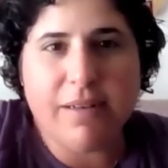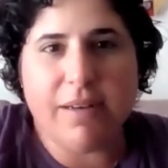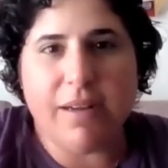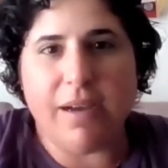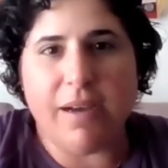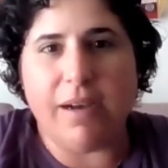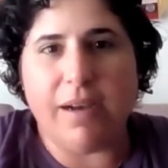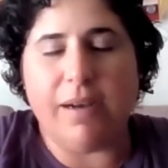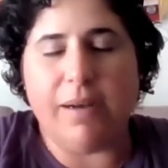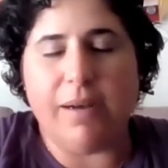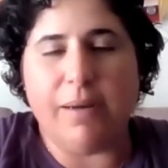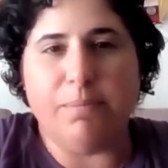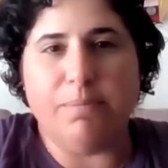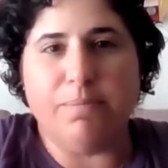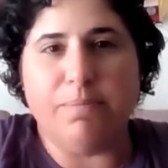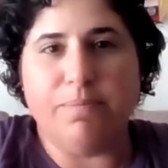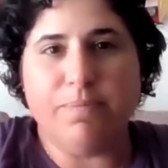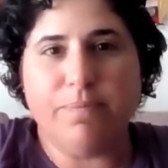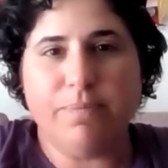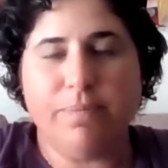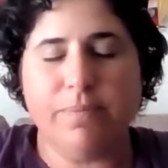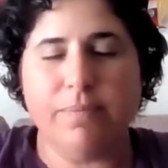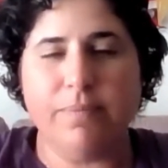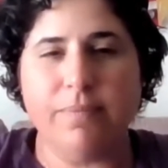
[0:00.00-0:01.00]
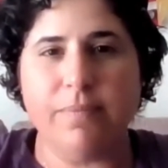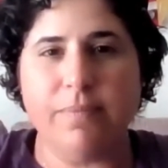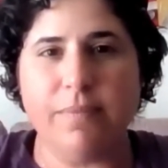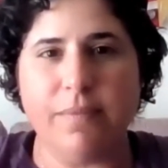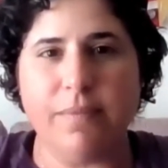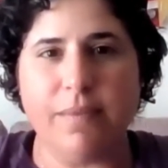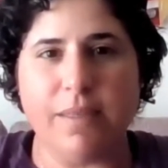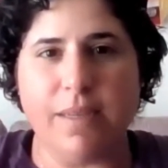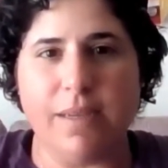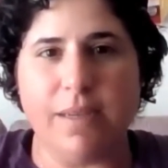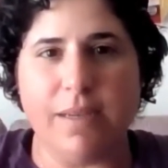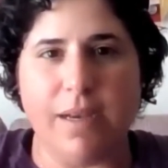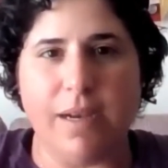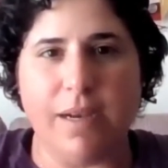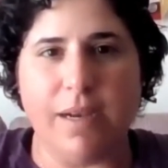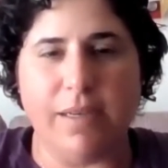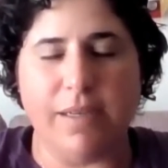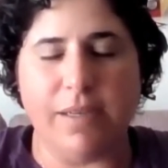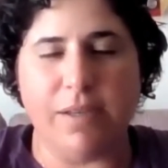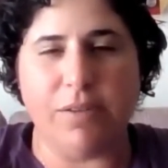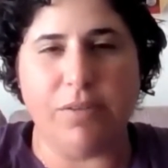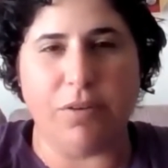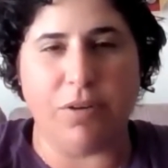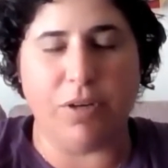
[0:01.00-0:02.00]

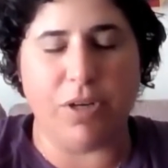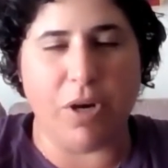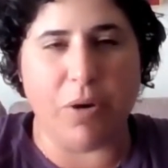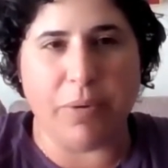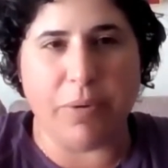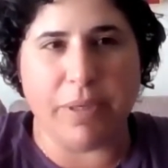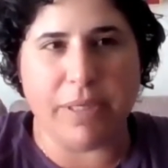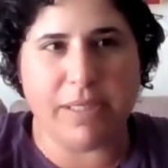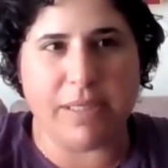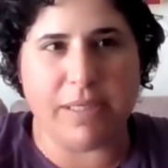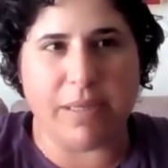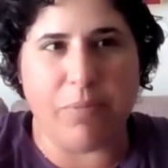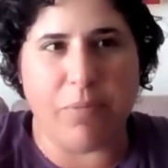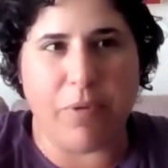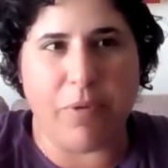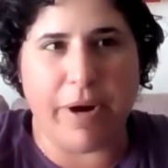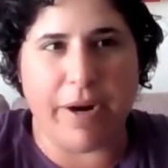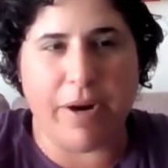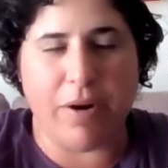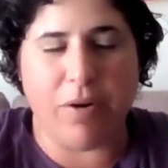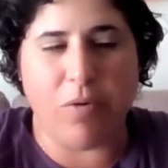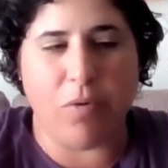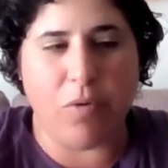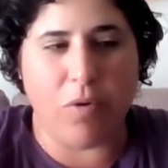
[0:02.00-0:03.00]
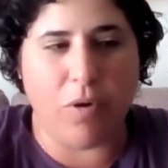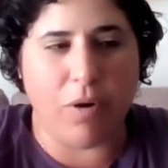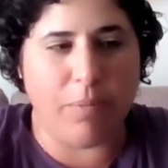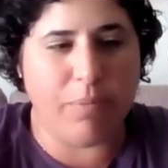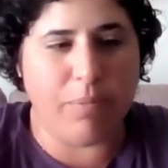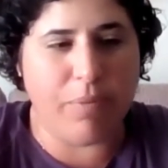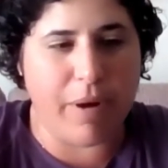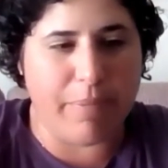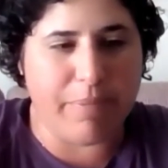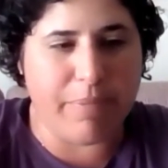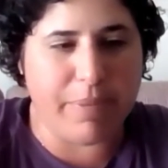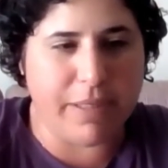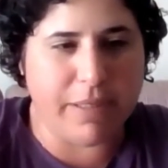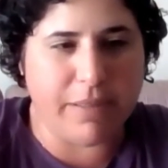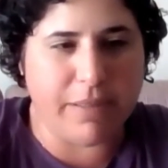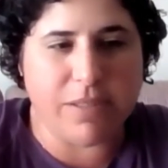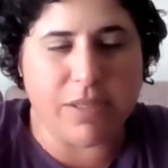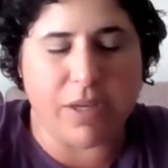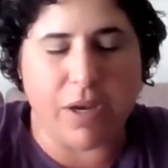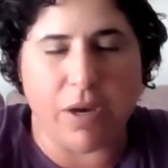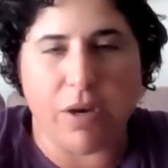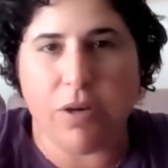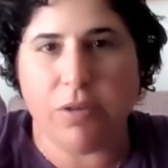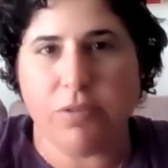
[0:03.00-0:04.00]
either going somewhere or prepping
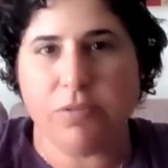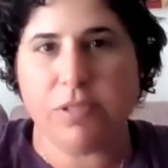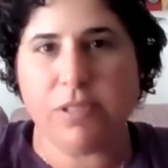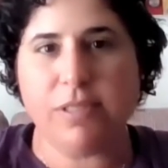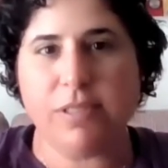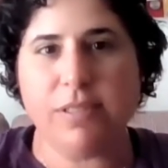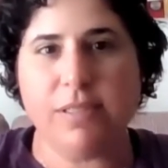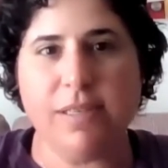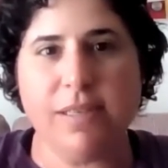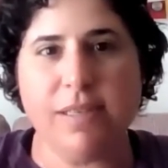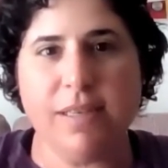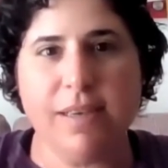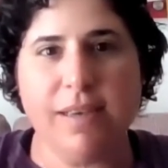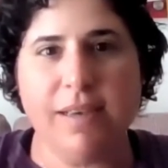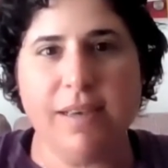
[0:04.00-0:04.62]
to host.